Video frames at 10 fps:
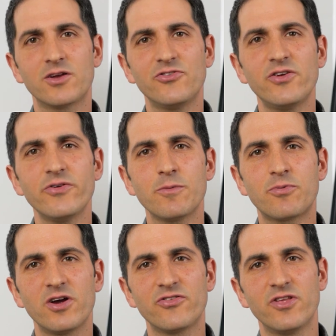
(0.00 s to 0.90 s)
Considering the
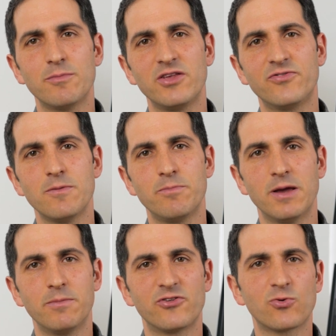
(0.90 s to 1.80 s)
price of the Amazfit
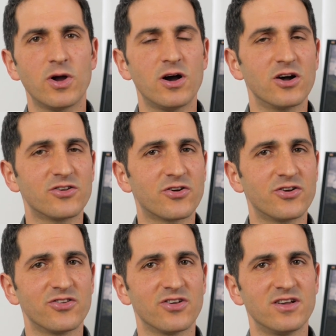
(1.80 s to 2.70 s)
Bip, it's quite hard to
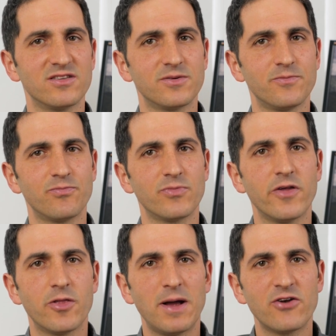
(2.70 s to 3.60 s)
criticise.
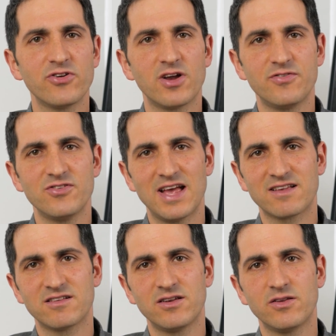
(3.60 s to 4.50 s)
The battery life is
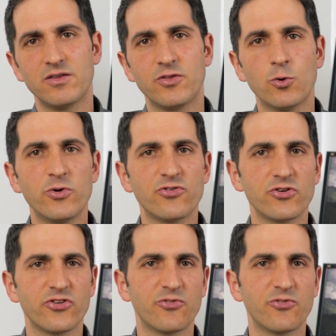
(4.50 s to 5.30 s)
excellent, the always-on